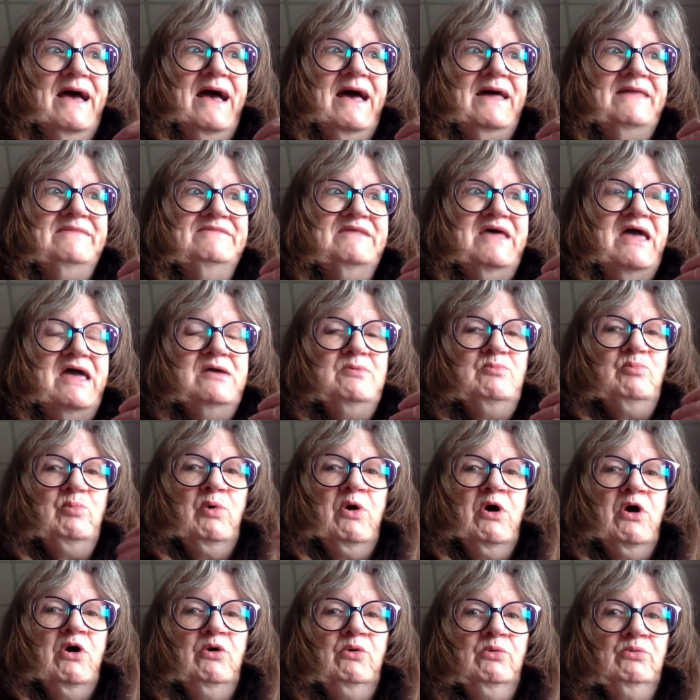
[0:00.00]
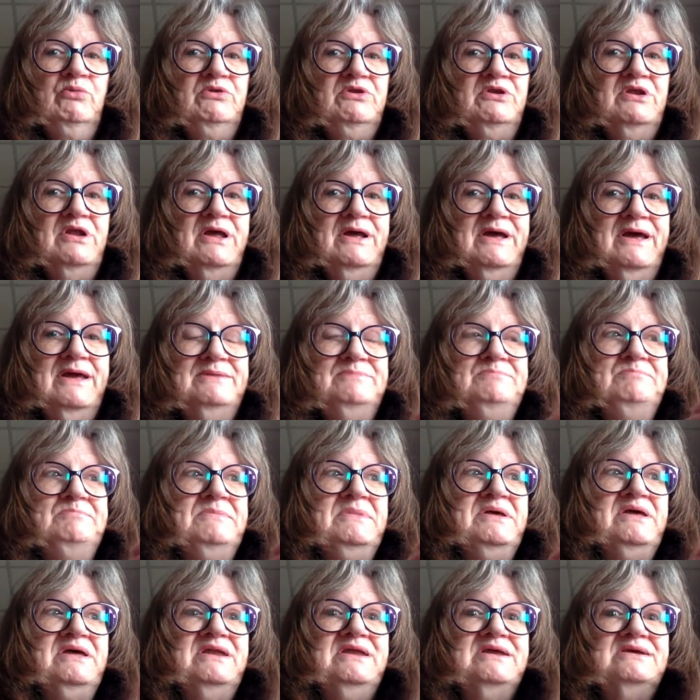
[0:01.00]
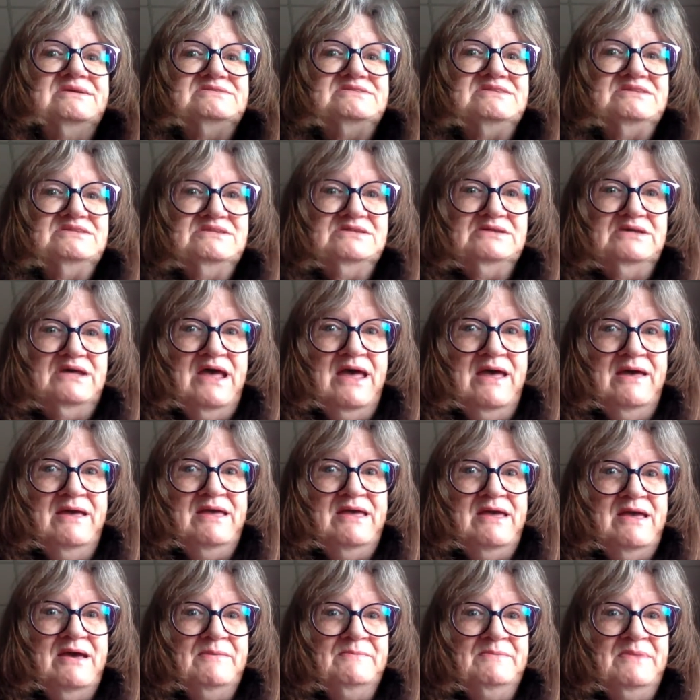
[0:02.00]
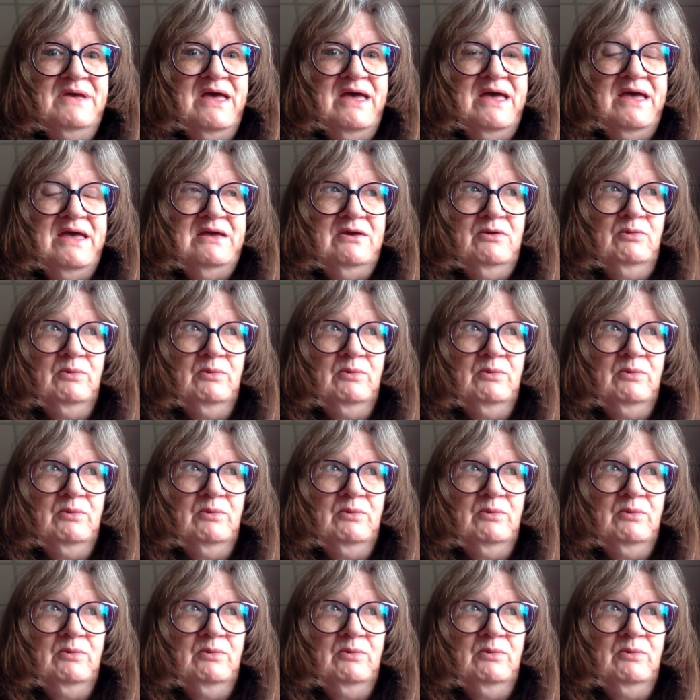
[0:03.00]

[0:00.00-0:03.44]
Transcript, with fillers: and they won't admit it to the AMA.